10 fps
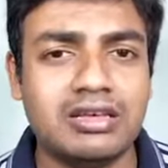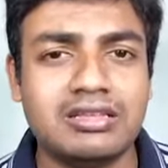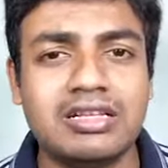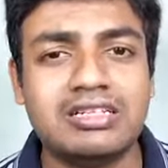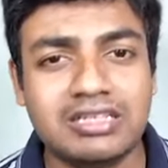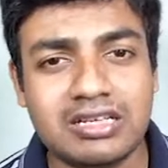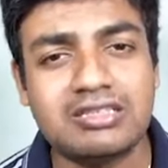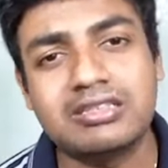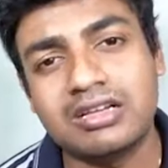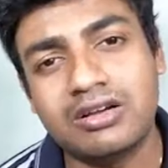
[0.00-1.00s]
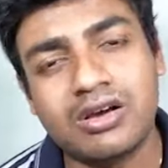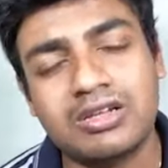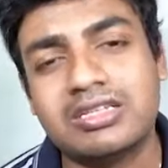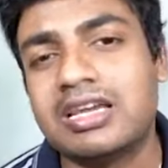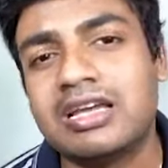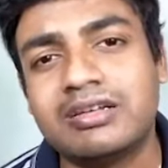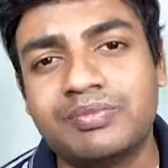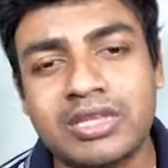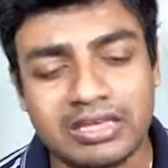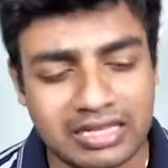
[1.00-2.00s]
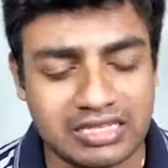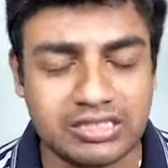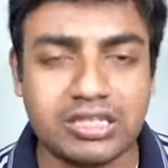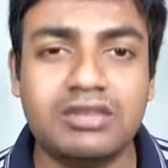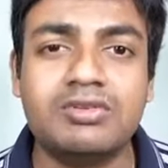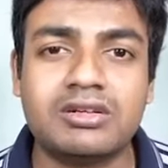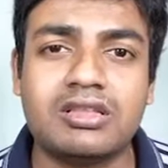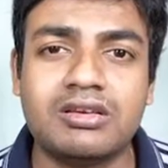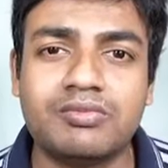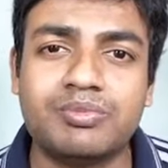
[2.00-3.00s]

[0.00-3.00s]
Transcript: that yes, the God can deliver them.